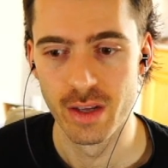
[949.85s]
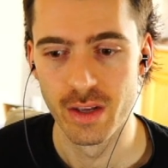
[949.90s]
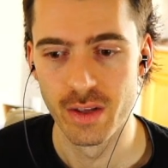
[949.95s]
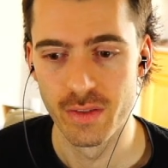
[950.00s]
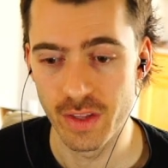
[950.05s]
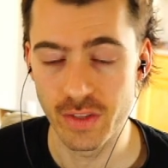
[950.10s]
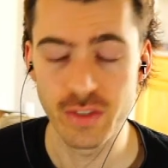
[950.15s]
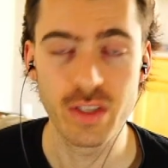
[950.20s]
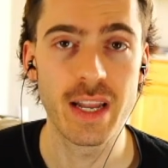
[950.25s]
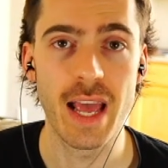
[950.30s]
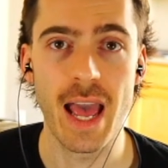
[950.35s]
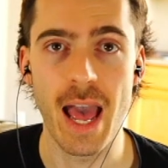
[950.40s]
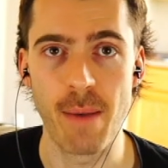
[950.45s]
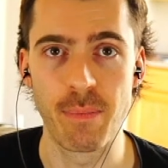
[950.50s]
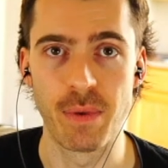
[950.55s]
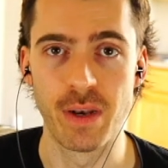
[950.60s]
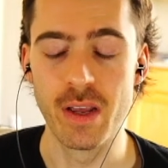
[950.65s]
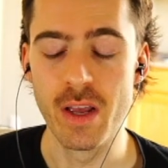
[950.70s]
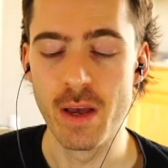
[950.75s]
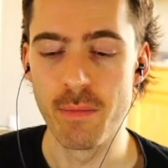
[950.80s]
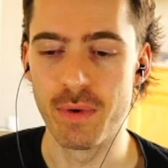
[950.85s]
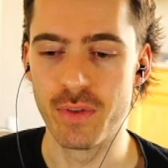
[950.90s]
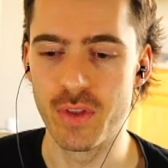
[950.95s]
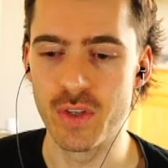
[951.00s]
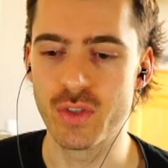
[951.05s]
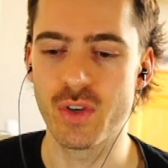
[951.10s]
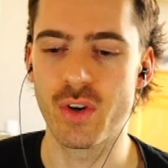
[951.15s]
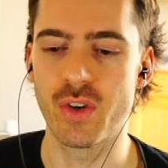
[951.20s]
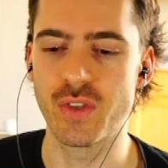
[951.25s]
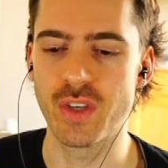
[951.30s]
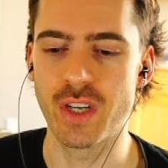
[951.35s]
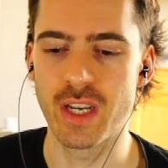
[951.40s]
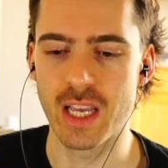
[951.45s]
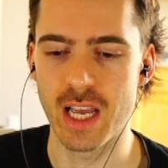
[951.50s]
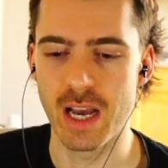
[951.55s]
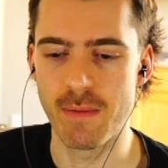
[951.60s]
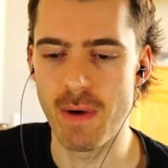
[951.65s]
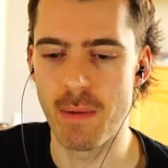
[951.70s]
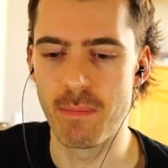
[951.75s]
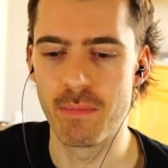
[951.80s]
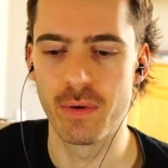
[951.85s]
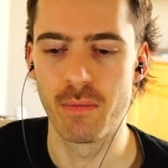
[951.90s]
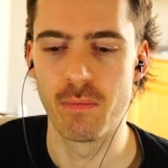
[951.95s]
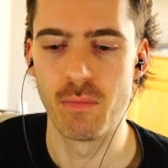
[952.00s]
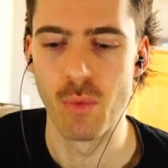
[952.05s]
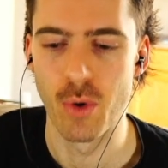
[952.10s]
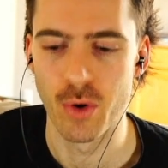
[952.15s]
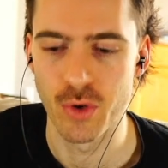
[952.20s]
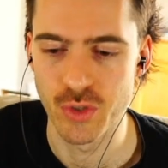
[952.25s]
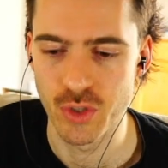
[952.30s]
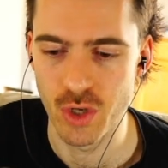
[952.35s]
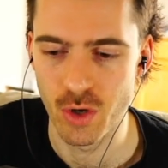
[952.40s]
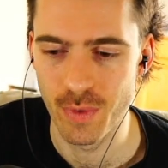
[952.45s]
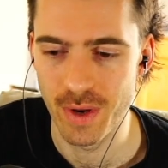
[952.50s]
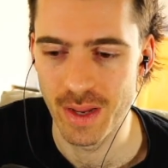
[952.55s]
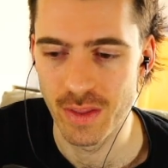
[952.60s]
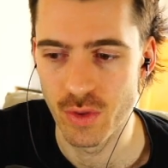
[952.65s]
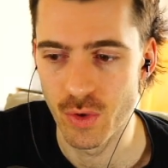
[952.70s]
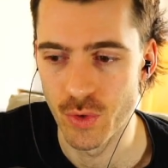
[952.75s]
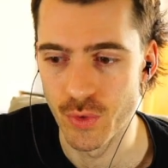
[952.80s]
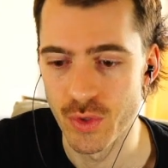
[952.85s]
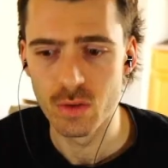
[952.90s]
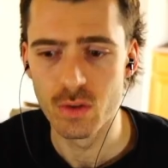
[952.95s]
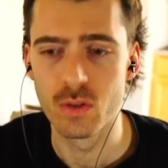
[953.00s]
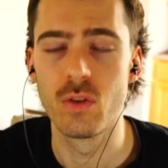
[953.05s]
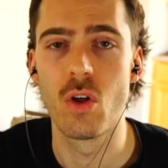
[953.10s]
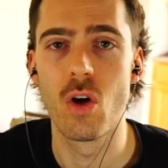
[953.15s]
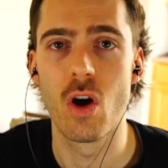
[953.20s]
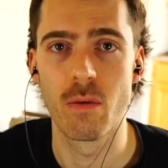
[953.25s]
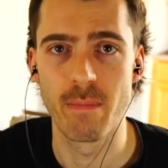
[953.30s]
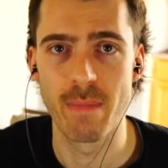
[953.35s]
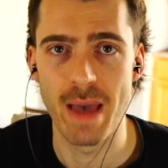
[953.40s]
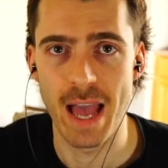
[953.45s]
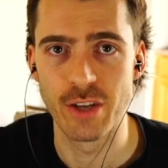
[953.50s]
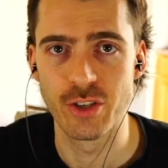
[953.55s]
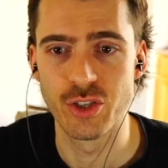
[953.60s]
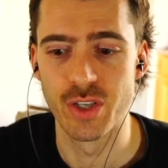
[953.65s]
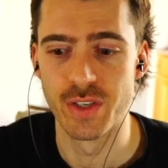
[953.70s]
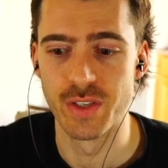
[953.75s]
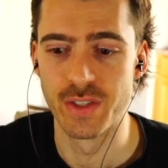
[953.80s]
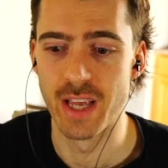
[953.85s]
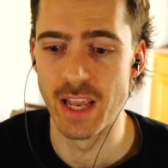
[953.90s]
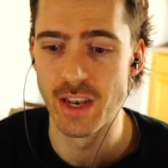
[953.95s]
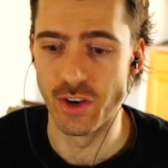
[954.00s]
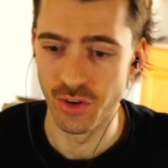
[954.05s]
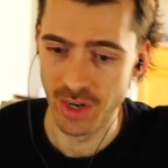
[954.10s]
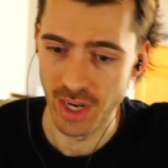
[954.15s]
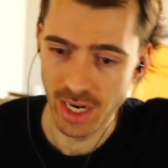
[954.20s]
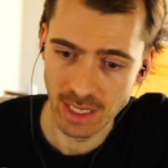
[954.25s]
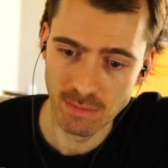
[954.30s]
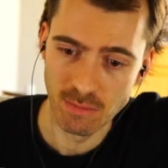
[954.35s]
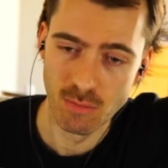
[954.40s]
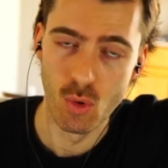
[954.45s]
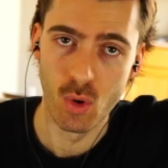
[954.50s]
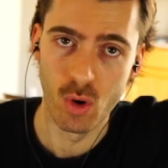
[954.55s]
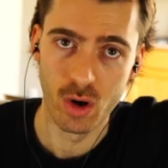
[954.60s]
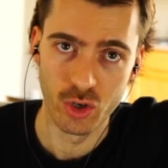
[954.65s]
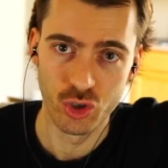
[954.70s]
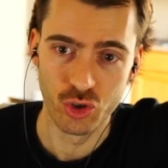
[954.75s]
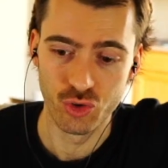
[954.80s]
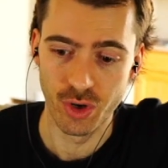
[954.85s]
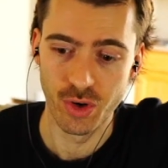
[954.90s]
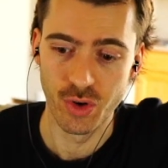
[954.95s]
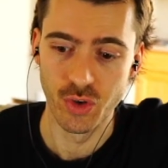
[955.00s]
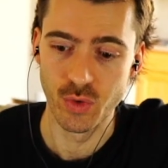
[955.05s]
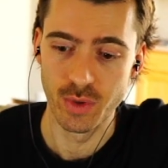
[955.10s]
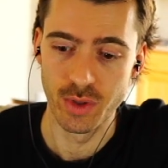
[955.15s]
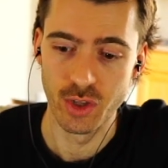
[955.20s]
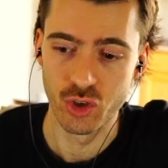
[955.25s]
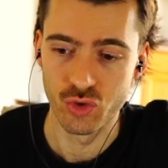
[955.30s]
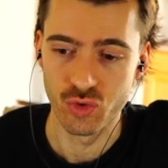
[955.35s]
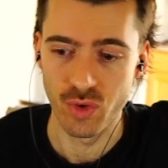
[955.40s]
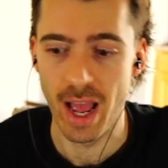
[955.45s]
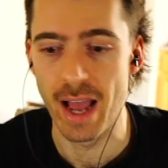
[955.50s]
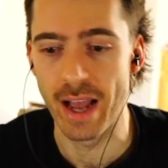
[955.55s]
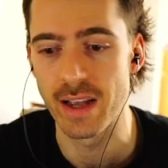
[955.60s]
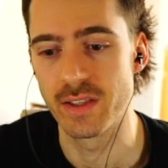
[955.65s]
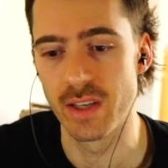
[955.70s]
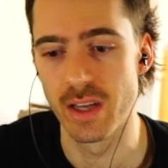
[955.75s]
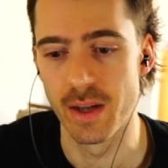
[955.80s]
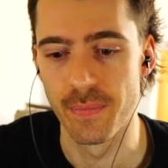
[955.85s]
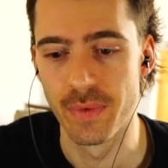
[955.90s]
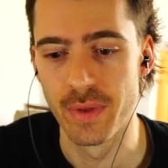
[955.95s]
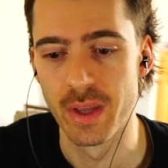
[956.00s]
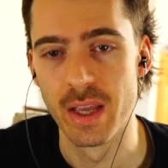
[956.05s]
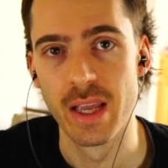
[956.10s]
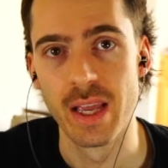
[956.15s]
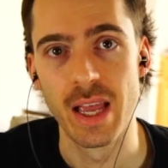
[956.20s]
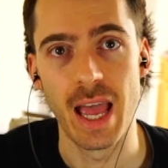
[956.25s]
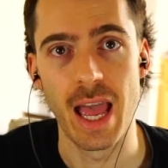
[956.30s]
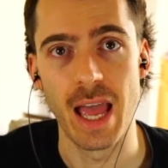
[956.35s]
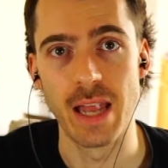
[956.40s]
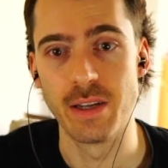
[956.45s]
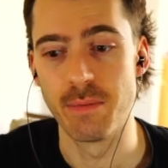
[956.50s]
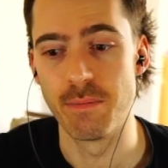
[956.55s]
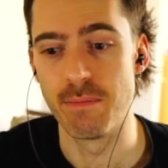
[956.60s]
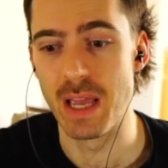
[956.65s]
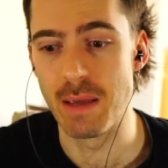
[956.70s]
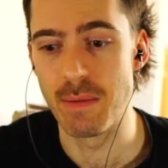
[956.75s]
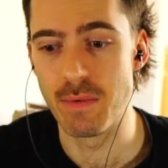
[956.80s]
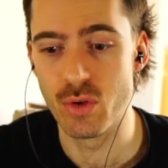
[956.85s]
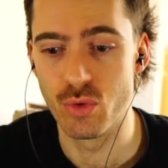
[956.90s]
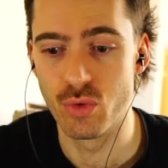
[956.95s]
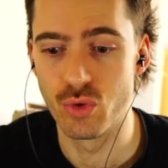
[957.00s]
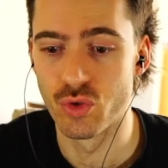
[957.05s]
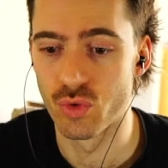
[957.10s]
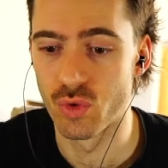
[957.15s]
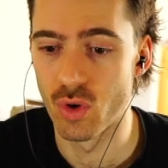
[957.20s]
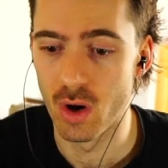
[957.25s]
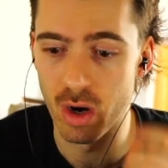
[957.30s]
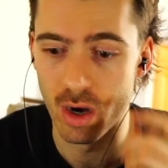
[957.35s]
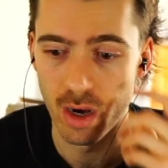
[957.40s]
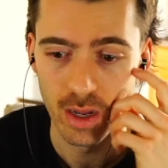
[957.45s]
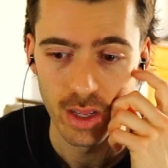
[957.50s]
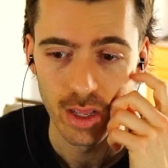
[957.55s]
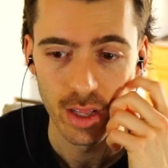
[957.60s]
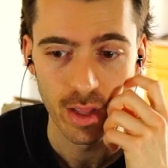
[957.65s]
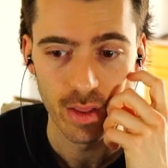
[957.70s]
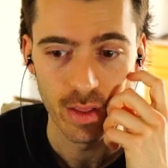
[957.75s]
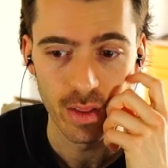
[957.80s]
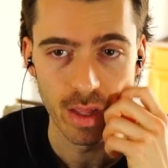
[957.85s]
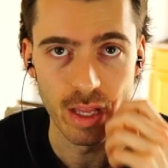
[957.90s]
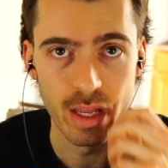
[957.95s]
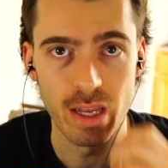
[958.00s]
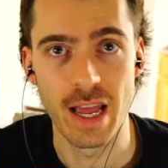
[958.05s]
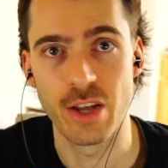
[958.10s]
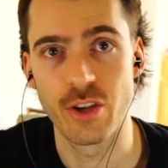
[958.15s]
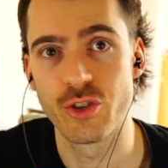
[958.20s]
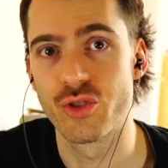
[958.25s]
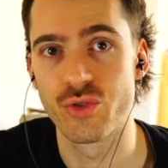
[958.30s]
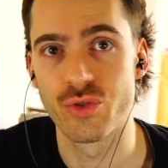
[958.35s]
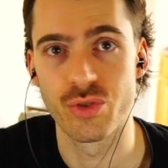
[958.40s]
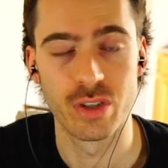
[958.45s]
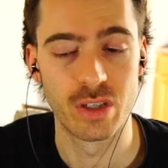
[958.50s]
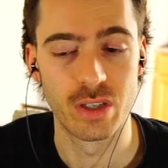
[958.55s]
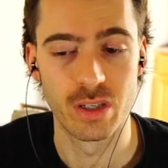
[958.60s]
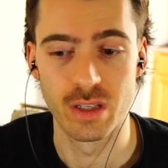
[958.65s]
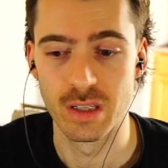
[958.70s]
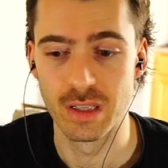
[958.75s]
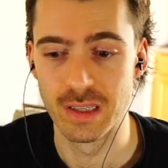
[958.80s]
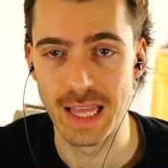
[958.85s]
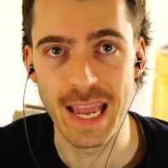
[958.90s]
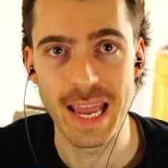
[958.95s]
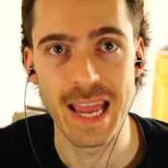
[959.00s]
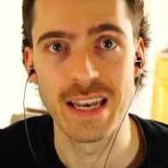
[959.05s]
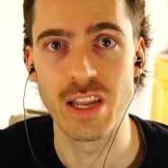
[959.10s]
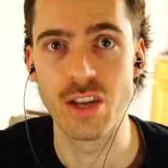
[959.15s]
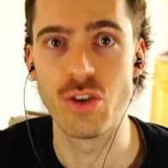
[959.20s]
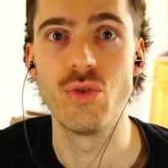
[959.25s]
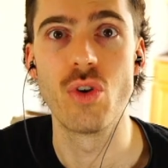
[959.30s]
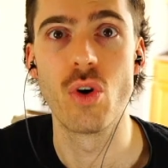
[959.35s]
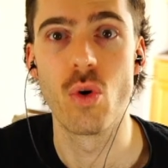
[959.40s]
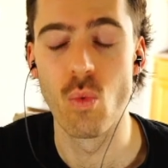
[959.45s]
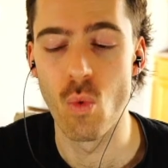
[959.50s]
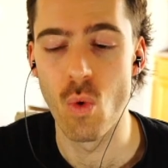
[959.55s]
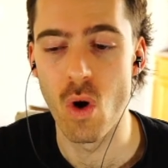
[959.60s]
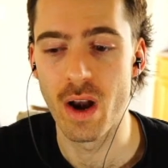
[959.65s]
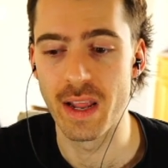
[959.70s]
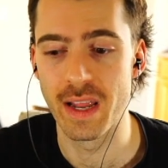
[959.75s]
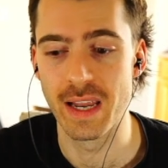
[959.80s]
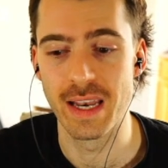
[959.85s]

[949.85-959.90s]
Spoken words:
That's going to happen, but this card's going to come up more so in those long matches, and you're getting more triggers with Atraxa, and maybe you draw an extra land and you don't want it.